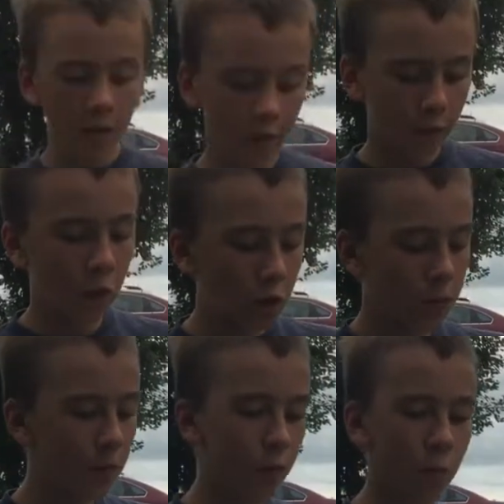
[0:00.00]

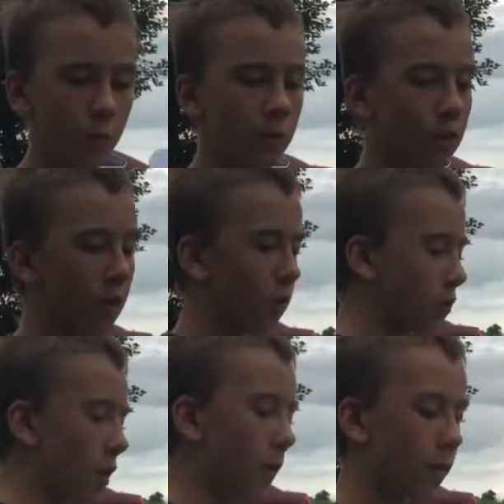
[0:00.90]
first, before we start
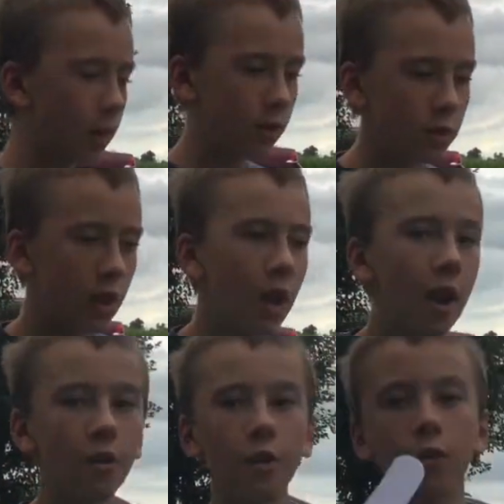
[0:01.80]
throwing this,
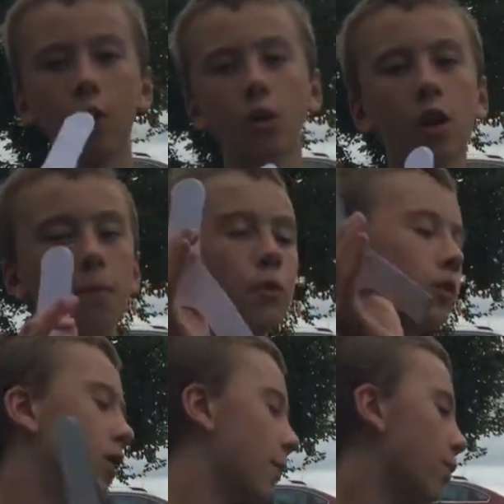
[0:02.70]
I'll give you a couple
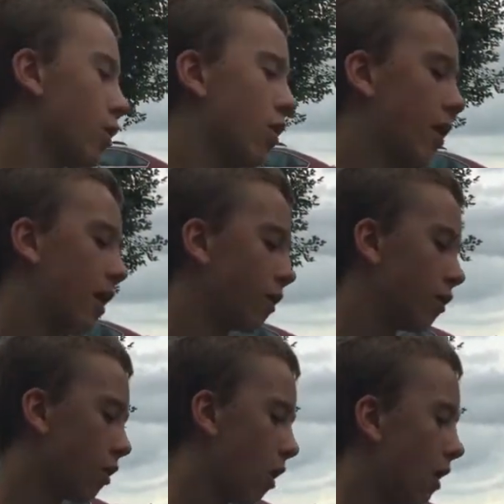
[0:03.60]
tips on how to
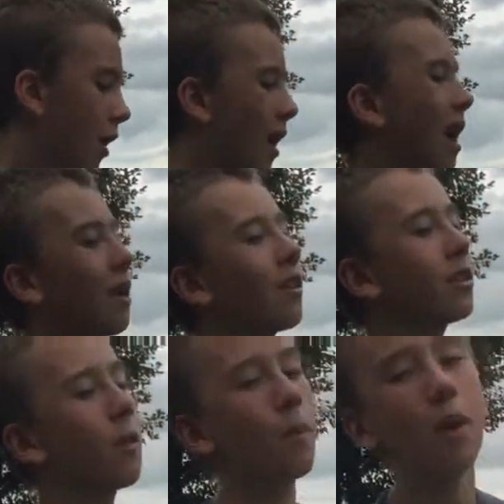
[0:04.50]
throw it. I'm not
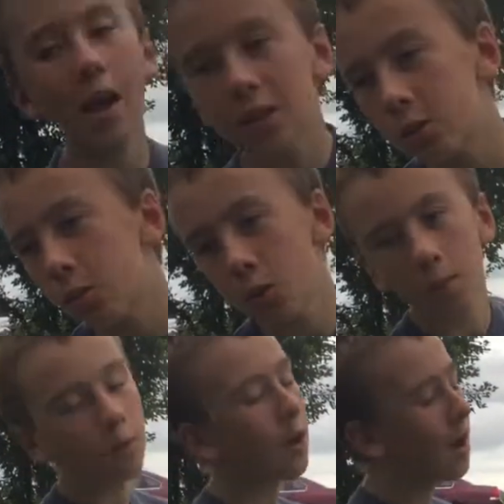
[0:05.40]
the best
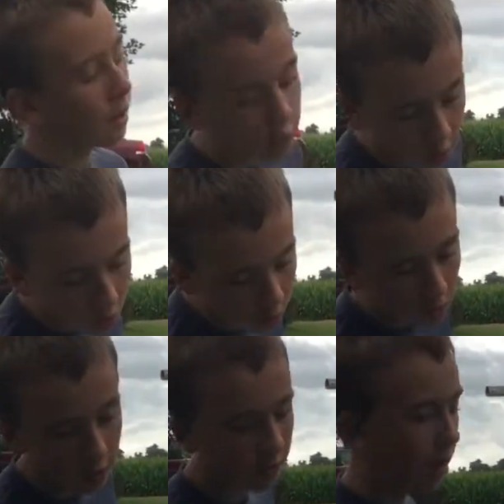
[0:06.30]
boomerang thrower,
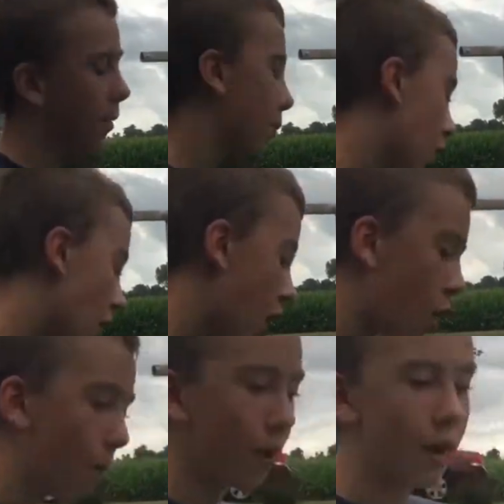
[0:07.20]
I'm not a
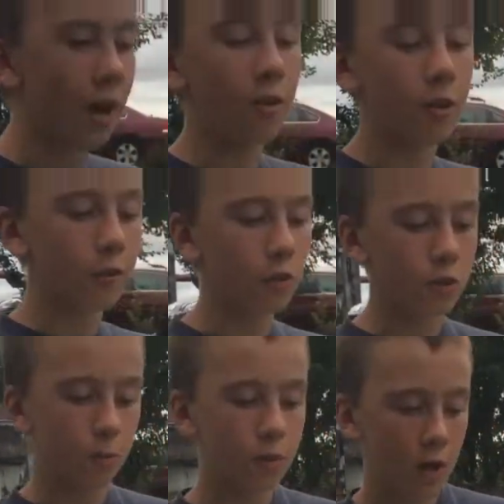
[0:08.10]
pro, but I'll give you
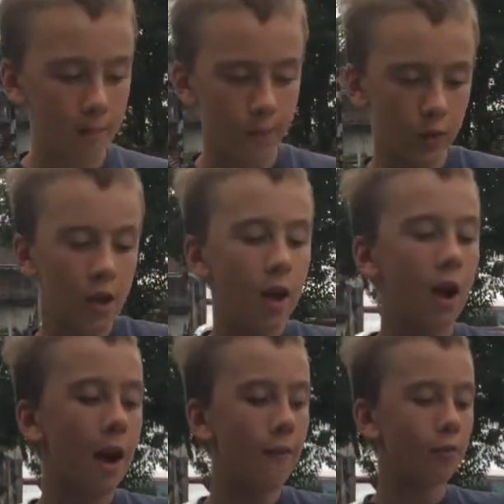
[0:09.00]
some tips
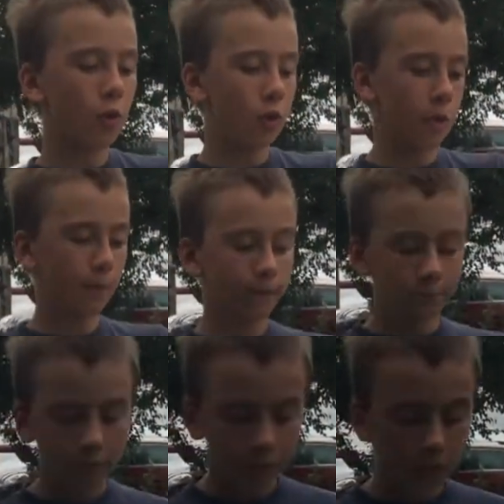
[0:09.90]
I've learned.
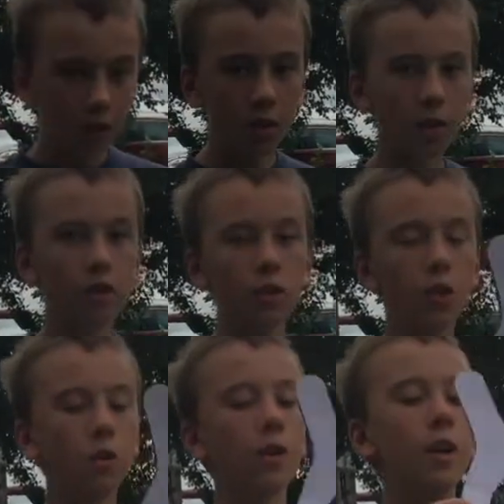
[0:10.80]

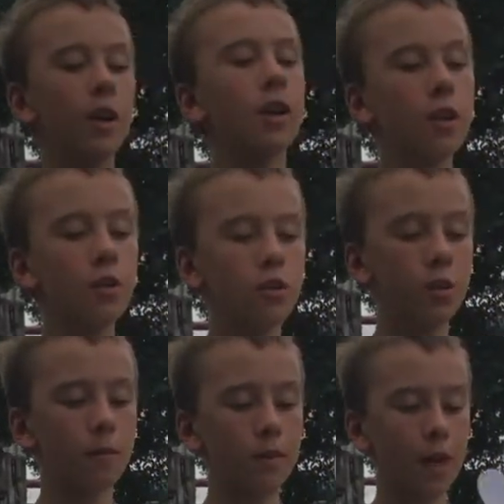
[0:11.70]
So, here's
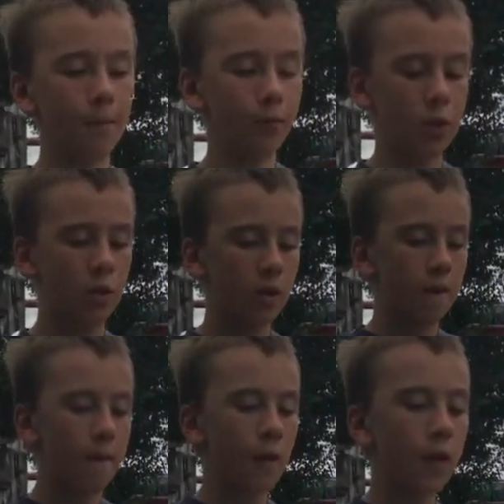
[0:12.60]
some tips.
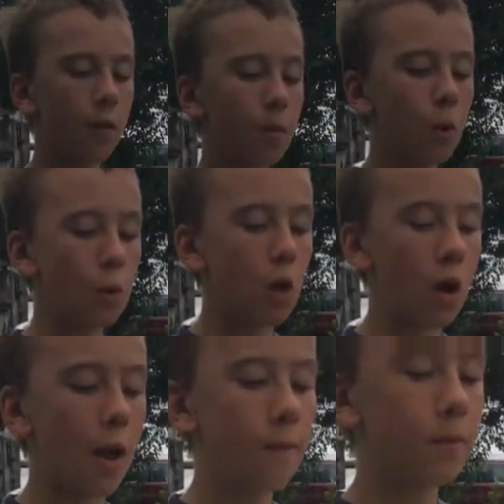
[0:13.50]
Number
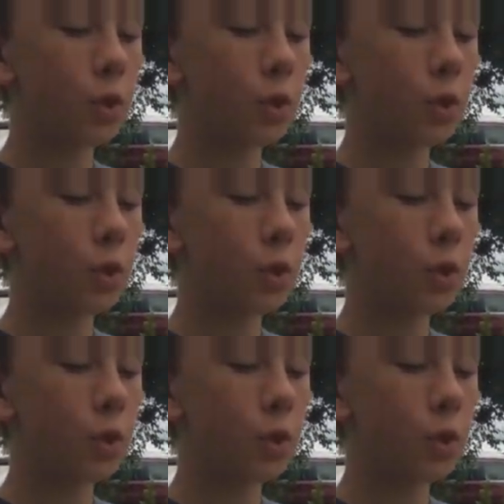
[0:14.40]
one,